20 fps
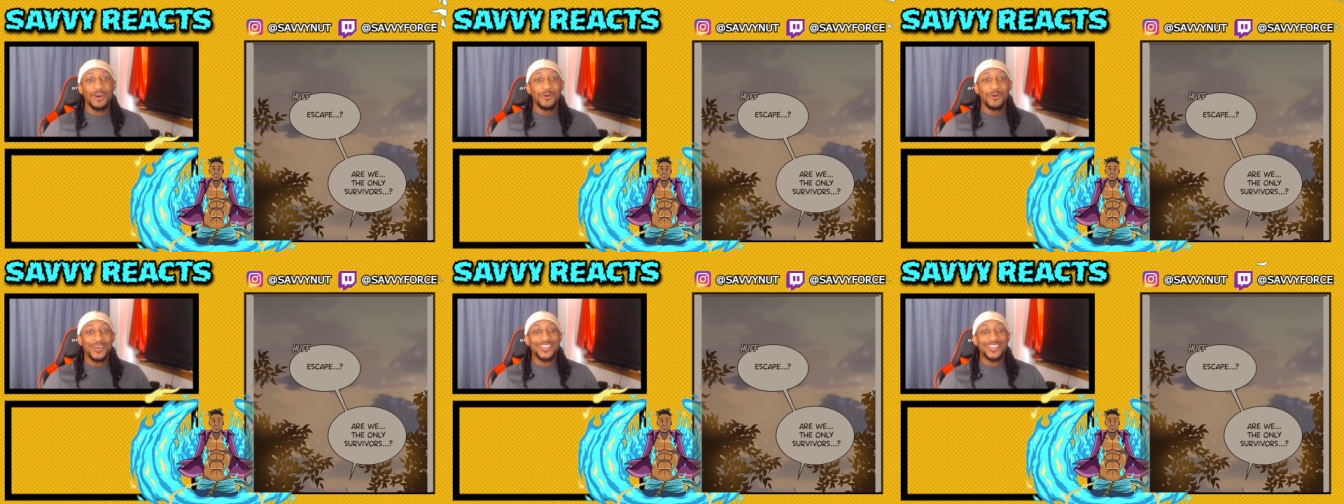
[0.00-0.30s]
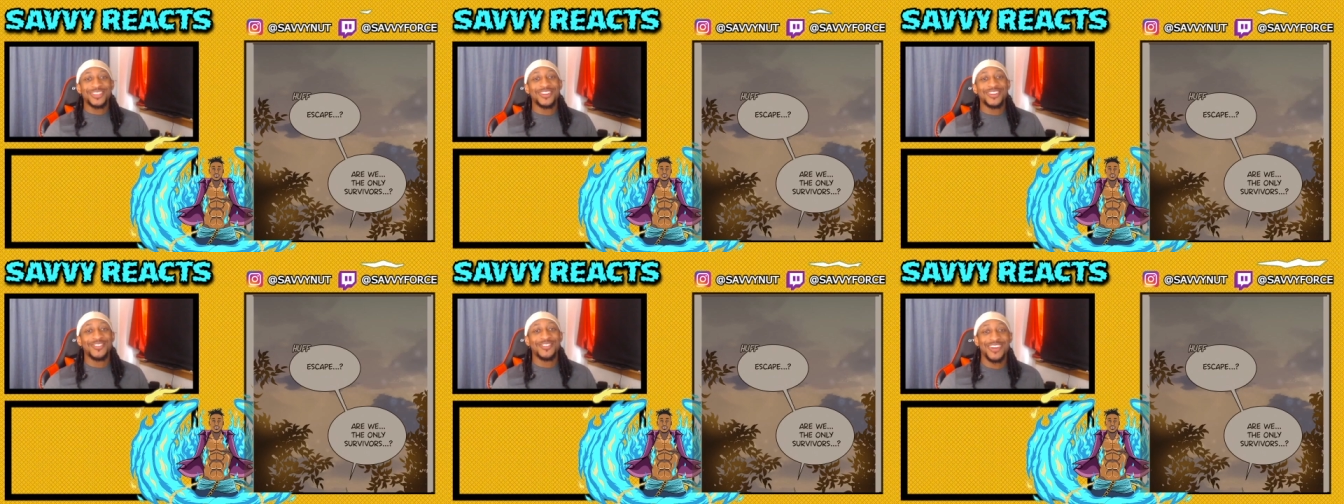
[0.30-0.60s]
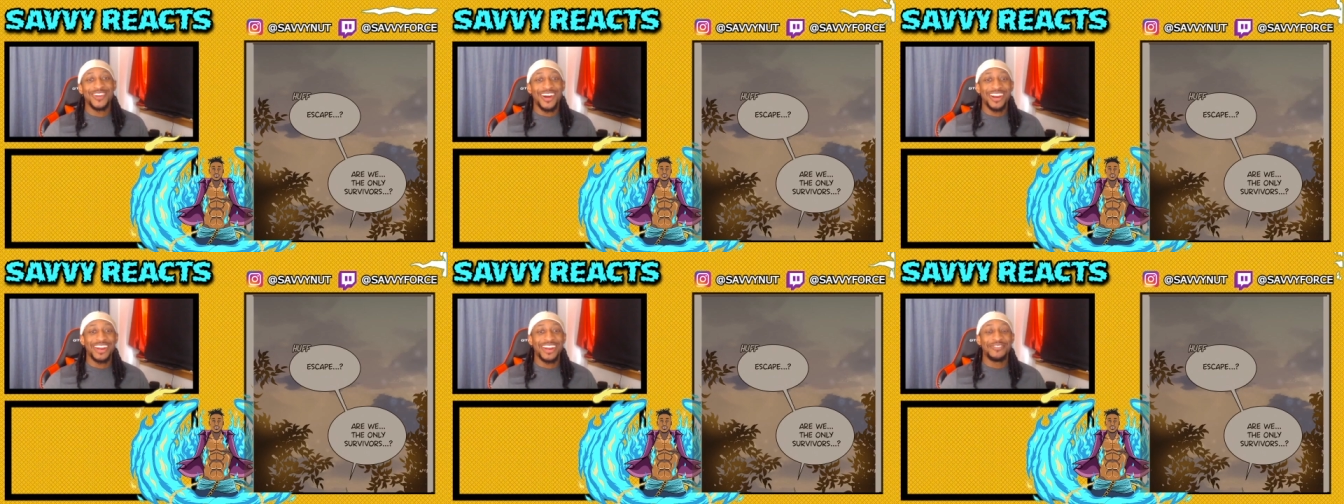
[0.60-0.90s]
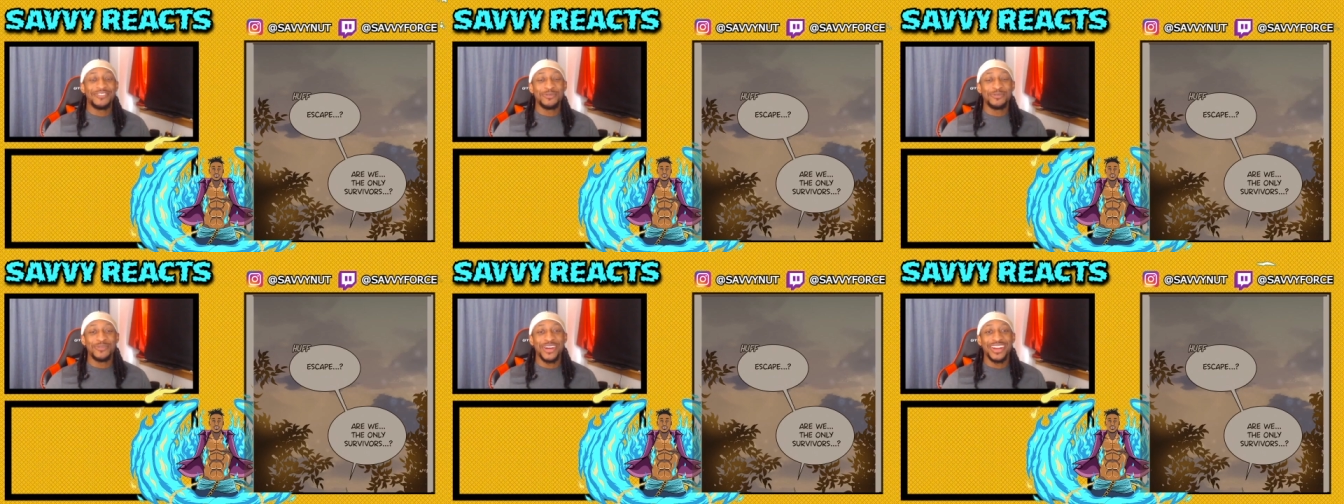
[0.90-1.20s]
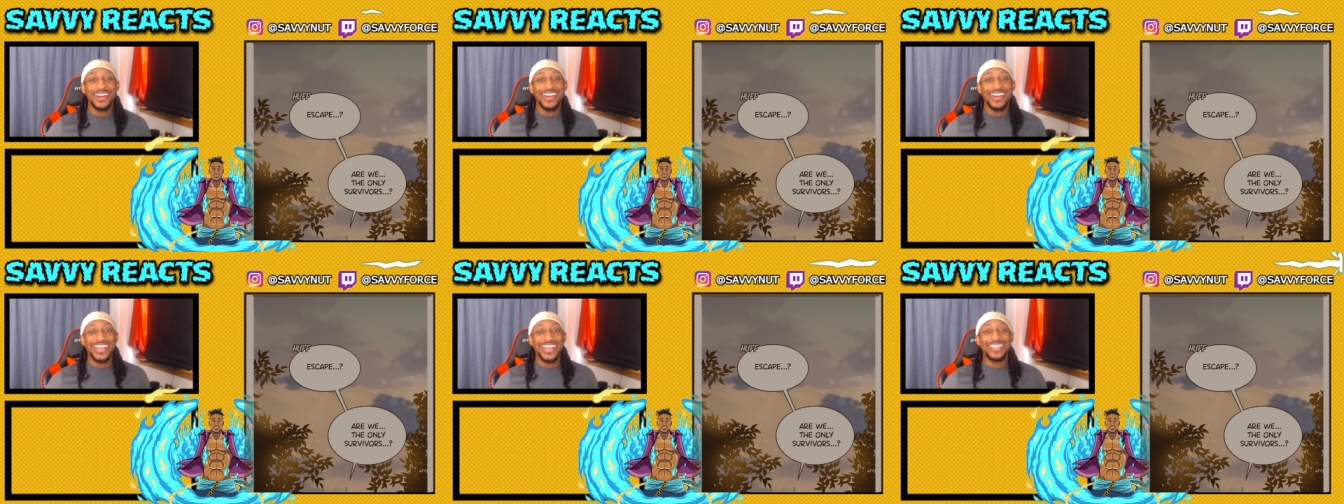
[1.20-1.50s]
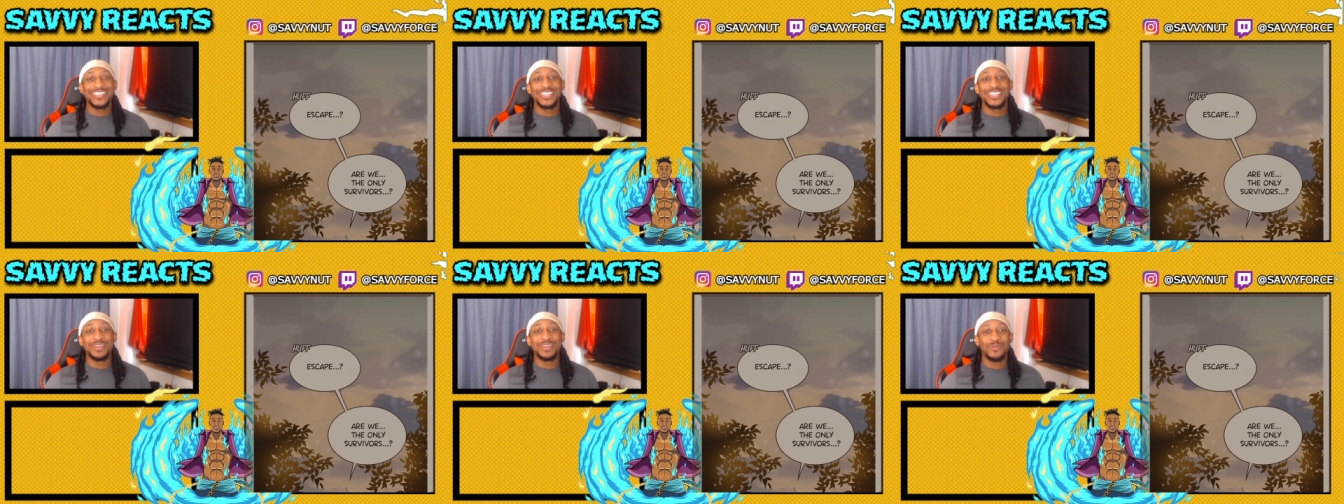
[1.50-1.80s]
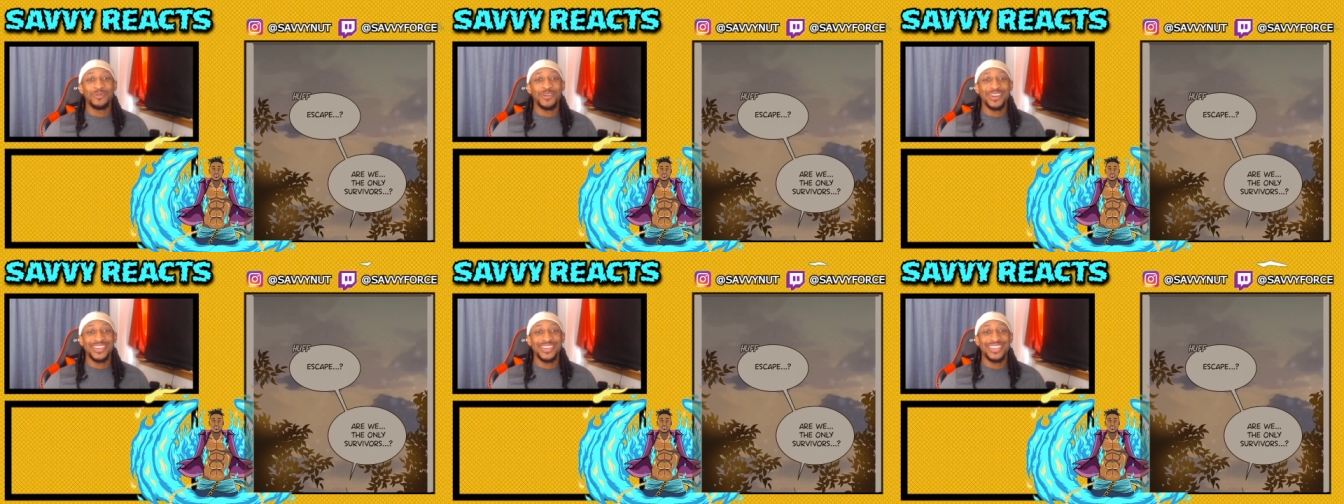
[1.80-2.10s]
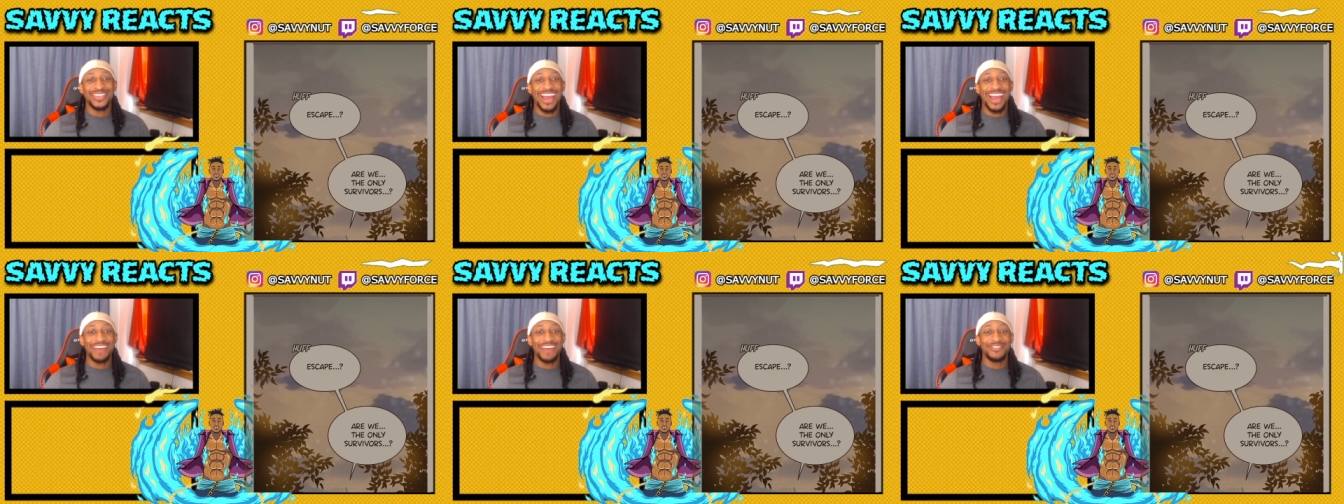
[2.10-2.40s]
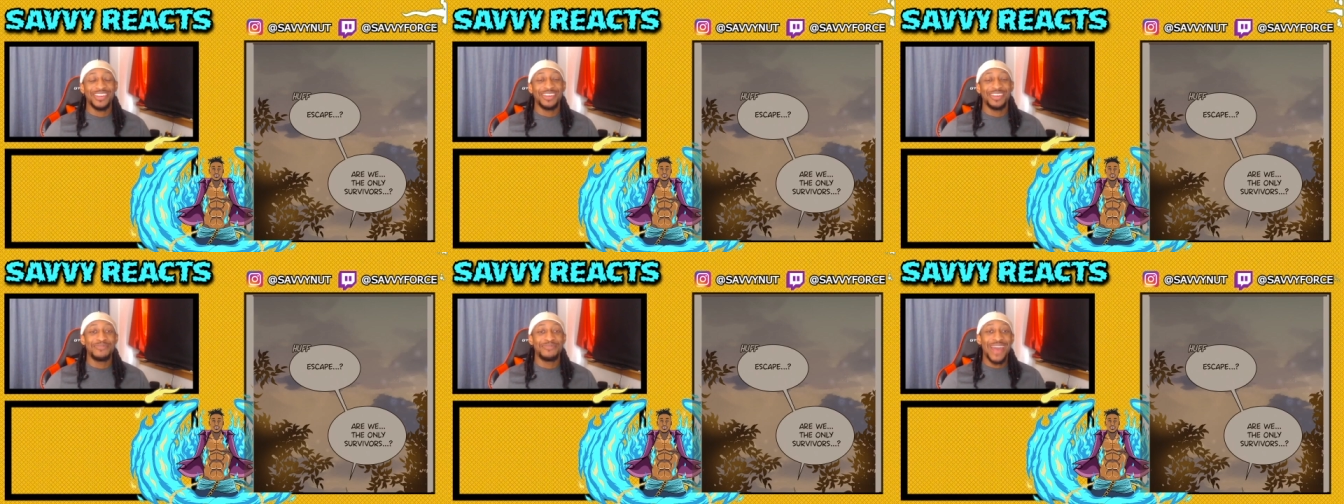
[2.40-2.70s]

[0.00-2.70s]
What's going on, everyone? It's your boy Savvy,